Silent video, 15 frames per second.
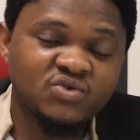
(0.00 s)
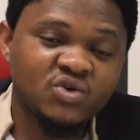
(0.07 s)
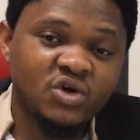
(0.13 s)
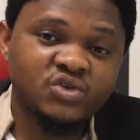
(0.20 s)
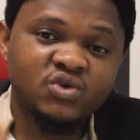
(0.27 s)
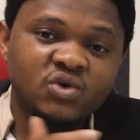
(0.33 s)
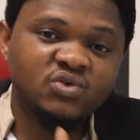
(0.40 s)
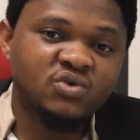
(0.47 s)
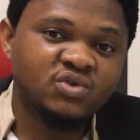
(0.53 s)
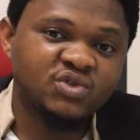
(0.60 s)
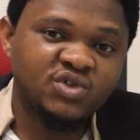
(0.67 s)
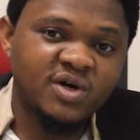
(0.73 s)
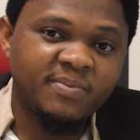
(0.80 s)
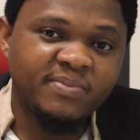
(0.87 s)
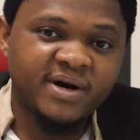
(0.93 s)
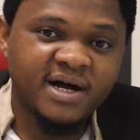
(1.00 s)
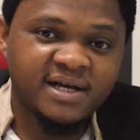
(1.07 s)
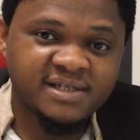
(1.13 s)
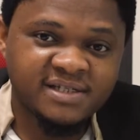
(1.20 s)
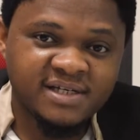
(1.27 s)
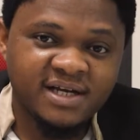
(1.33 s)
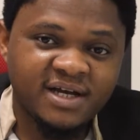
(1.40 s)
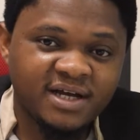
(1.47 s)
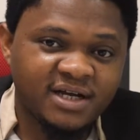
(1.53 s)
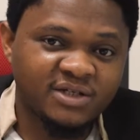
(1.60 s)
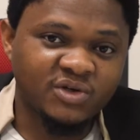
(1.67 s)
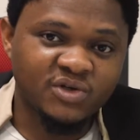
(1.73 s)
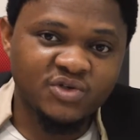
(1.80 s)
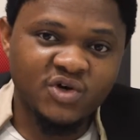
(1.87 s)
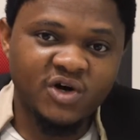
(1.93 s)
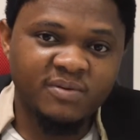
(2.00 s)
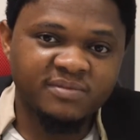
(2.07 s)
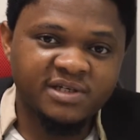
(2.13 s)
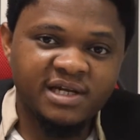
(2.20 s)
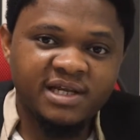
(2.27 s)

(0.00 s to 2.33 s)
just go to dropazz.com.